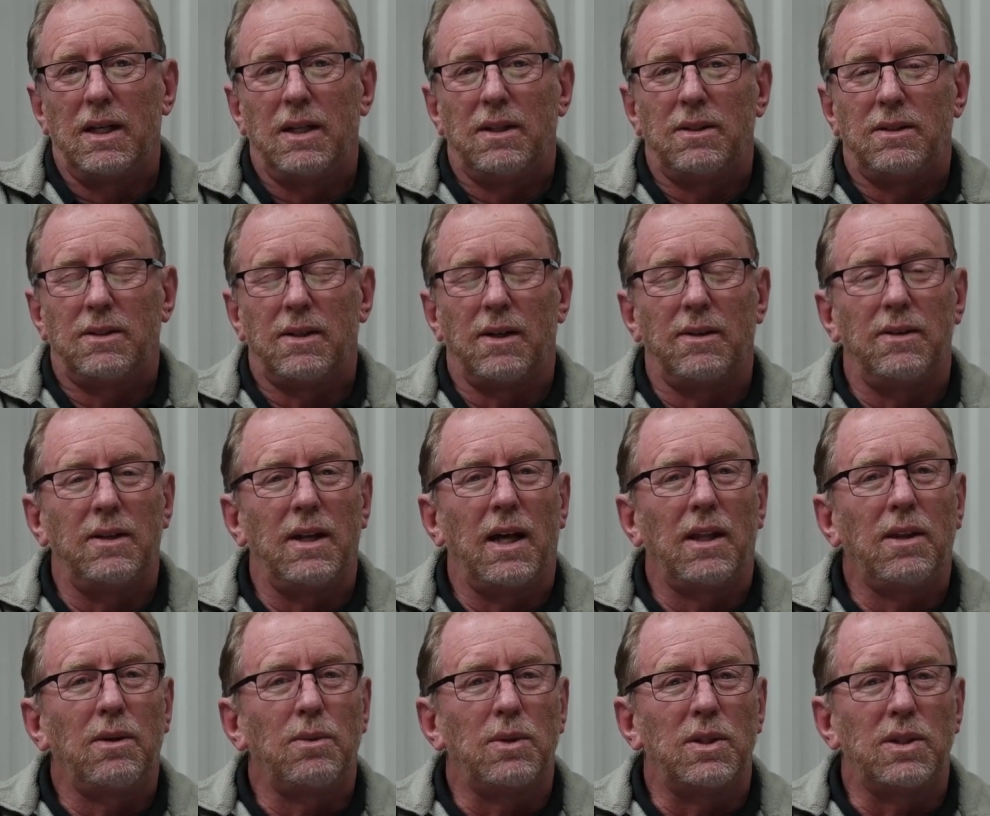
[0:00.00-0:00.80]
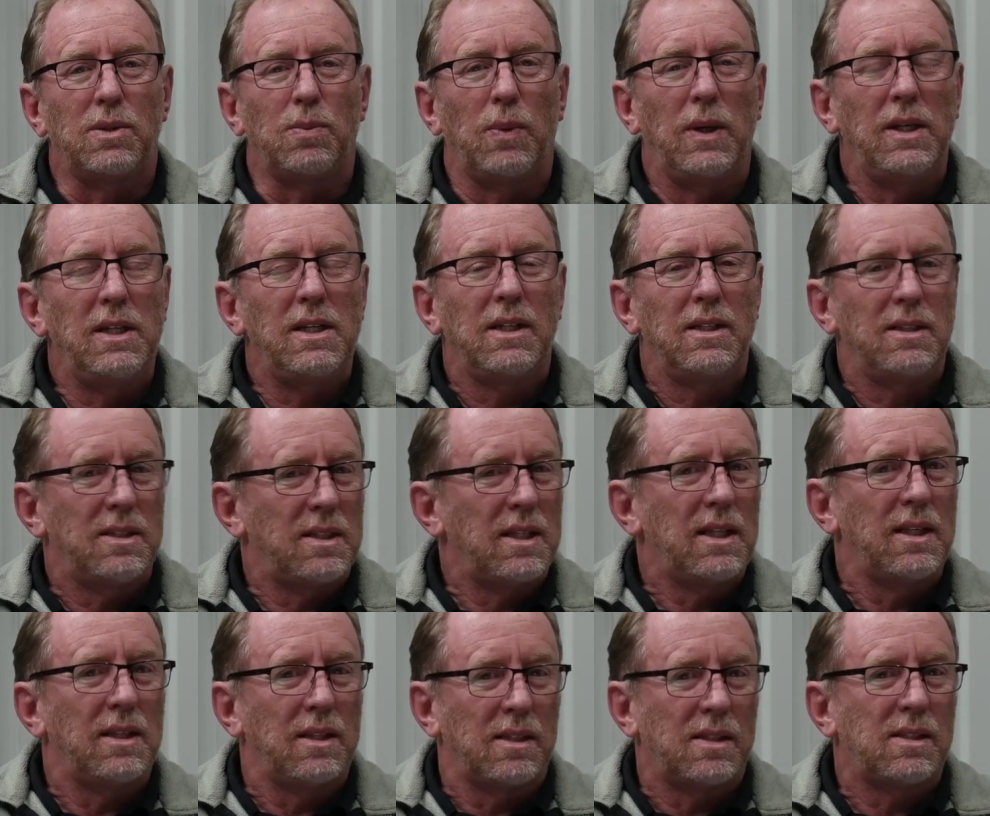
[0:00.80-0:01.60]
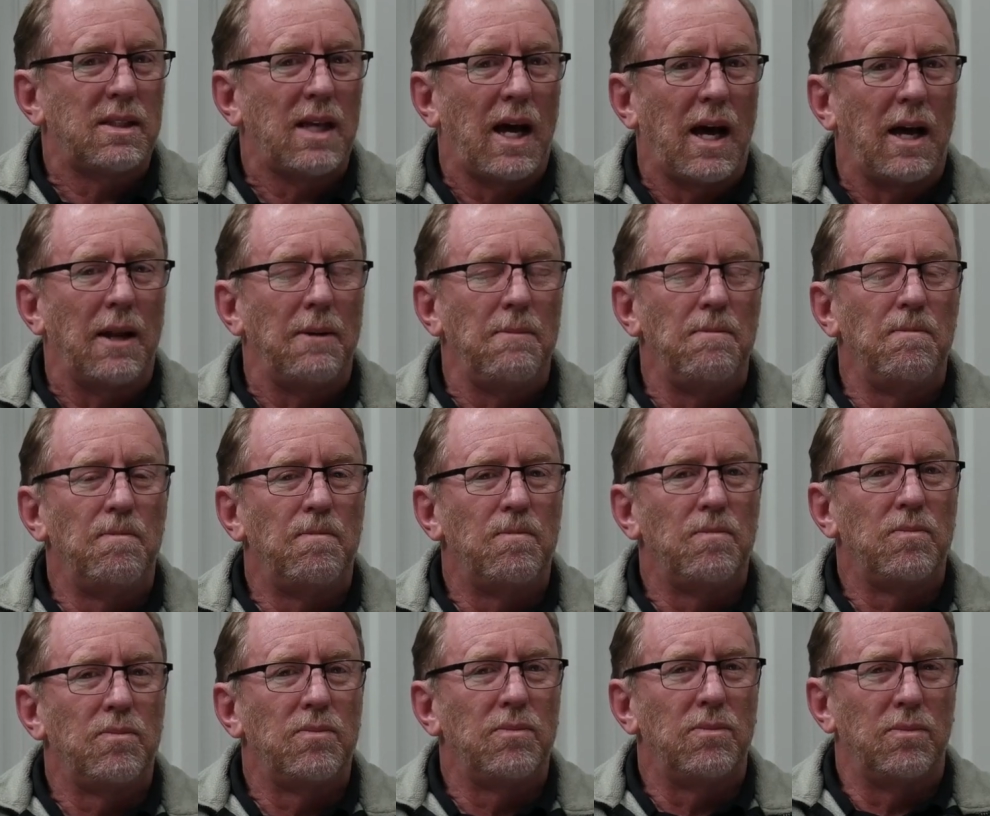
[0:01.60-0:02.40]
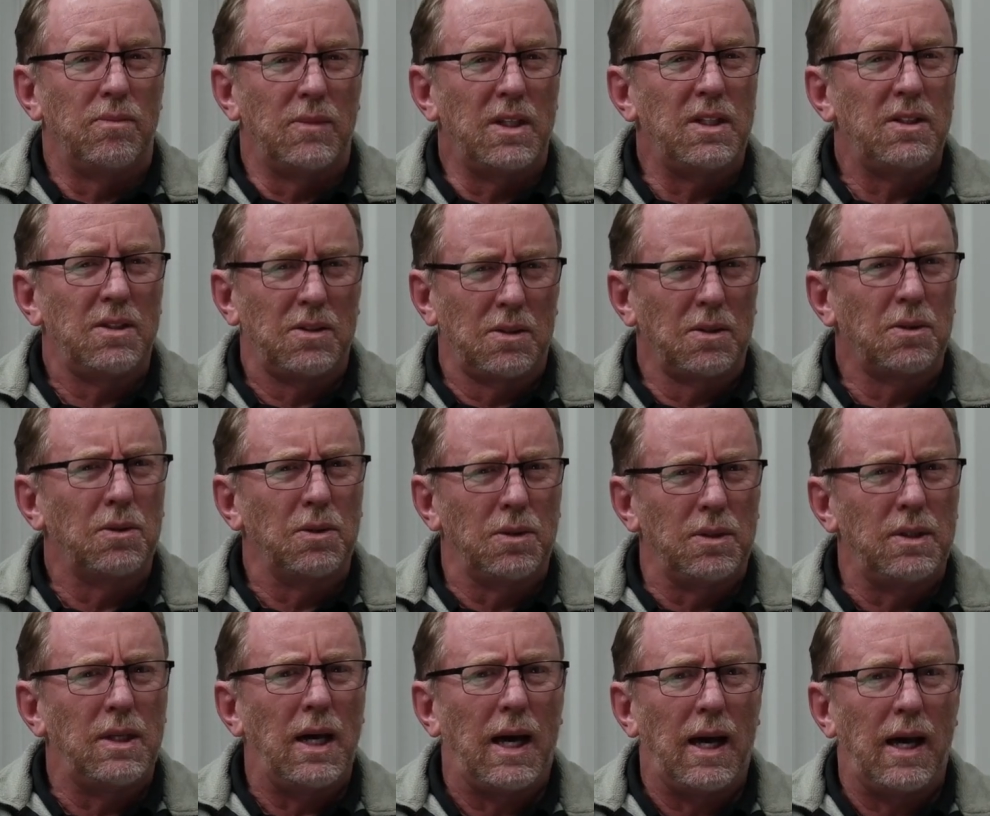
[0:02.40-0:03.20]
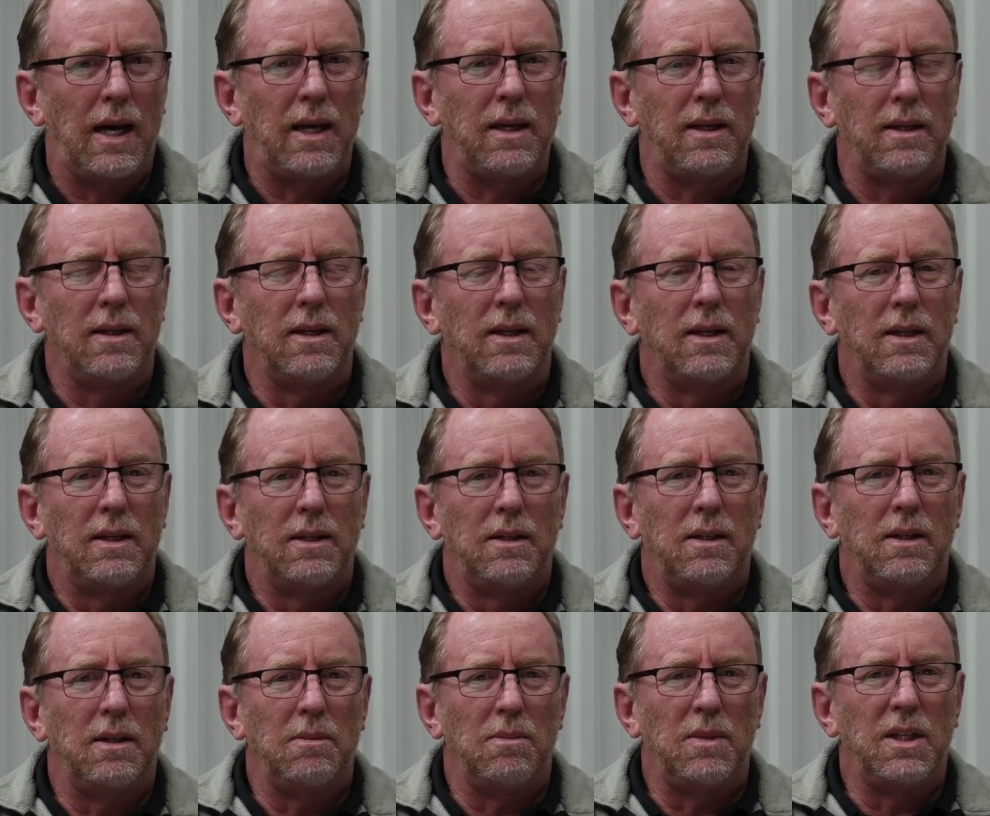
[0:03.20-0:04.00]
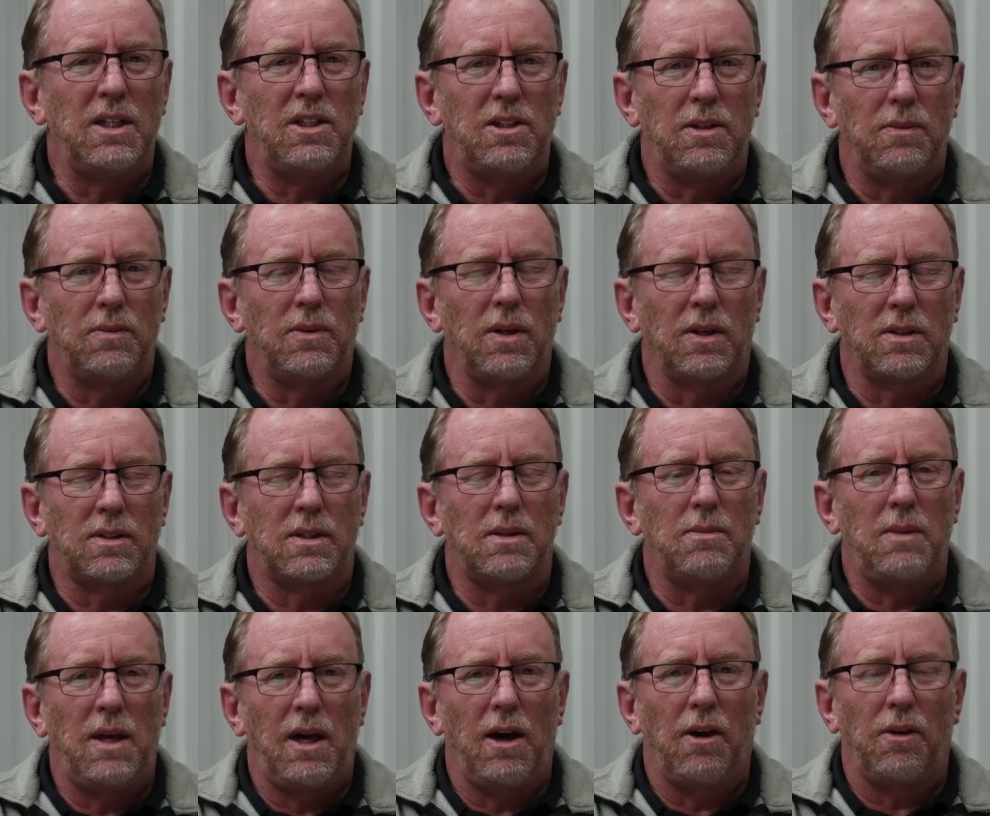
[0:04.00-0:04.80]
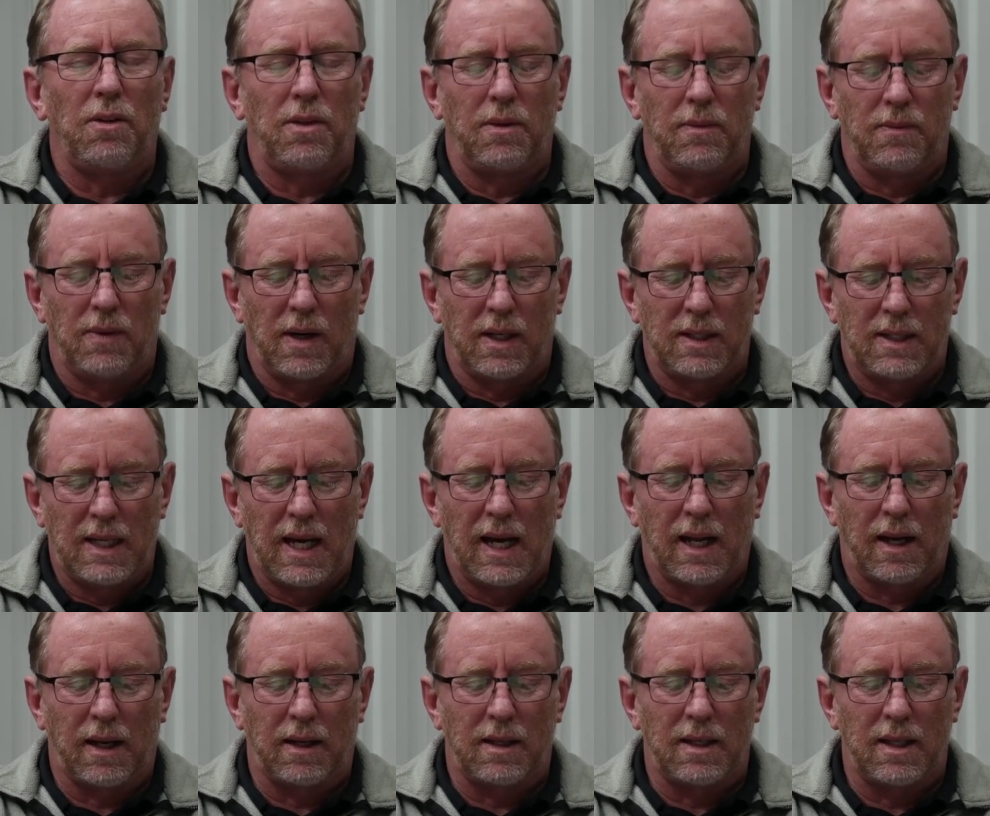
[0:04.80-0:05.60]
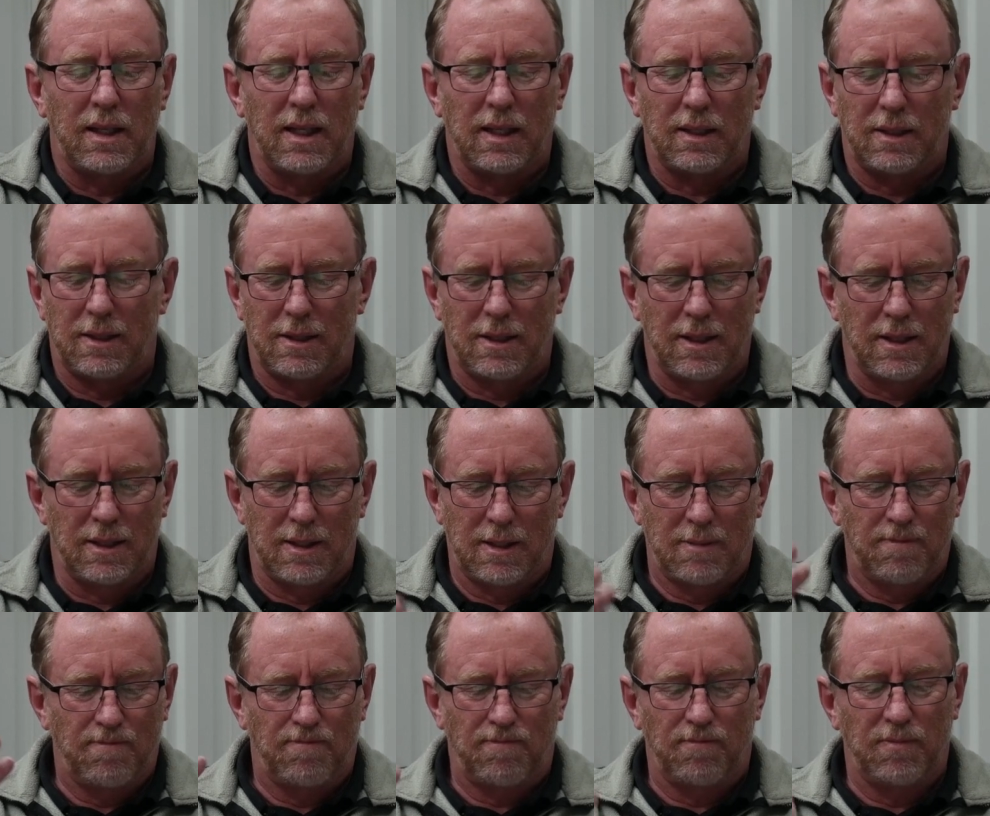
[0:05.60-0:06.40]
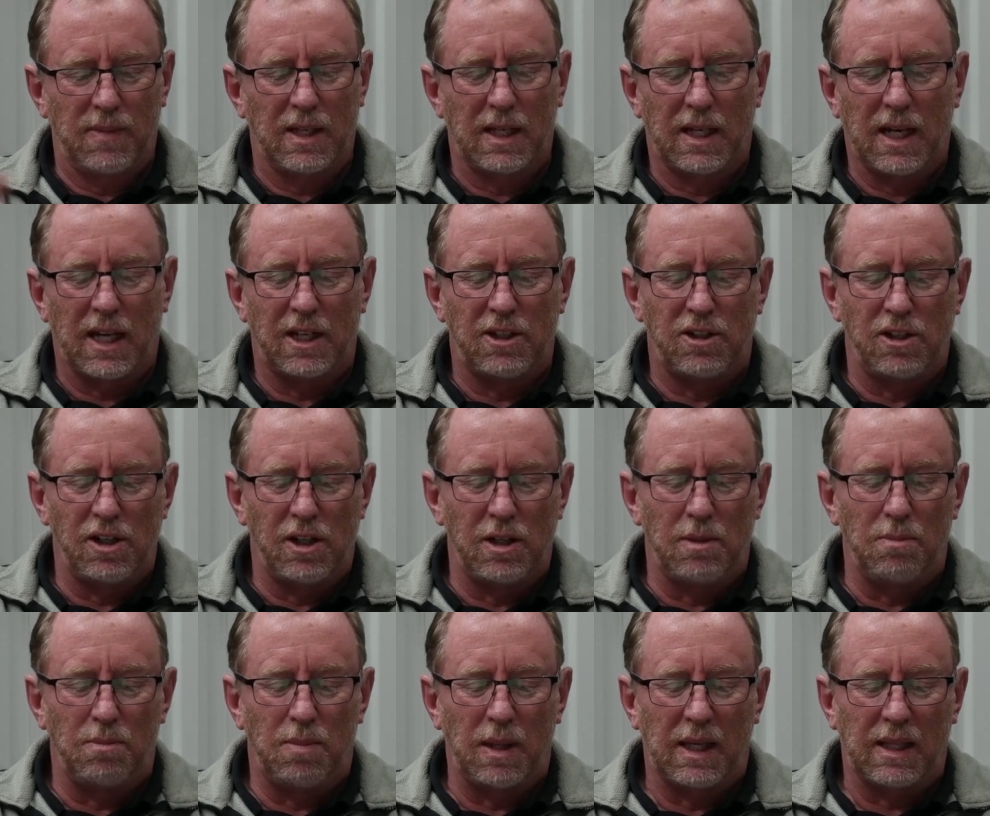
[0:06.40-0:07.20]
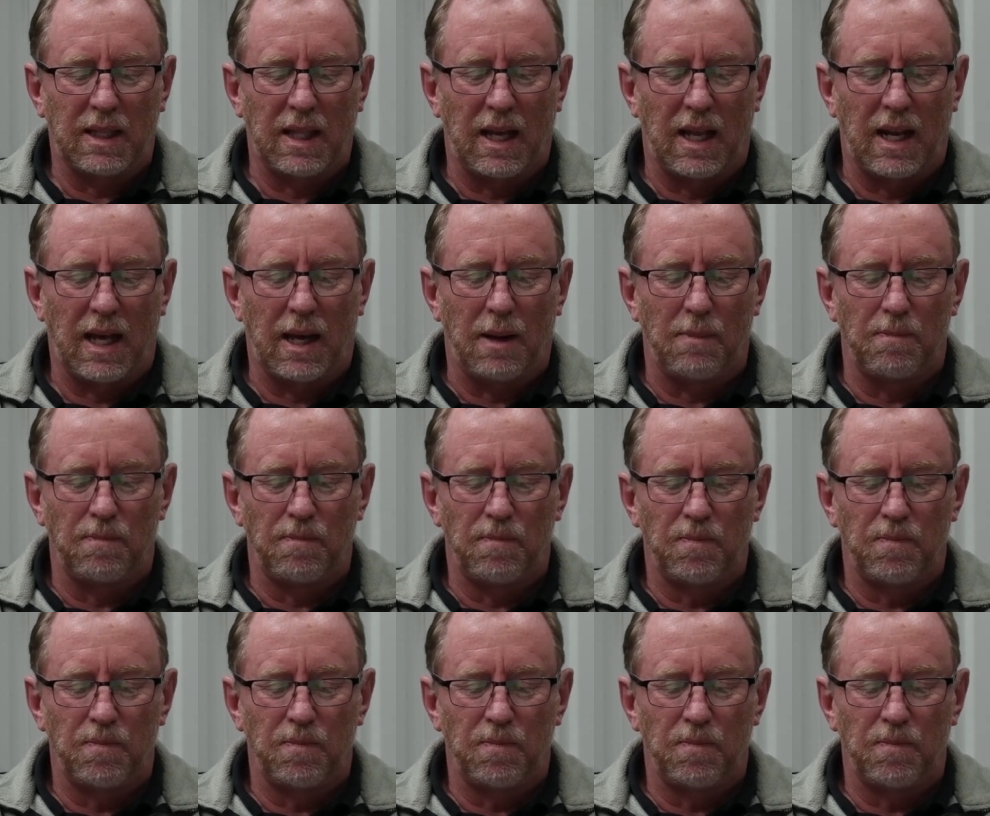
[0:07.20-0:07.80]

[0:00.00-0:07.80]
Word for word: So, in other words, when you can see the sun, this is a good day. It means you've got some health and vitality. That's just in case you didn't pick that up.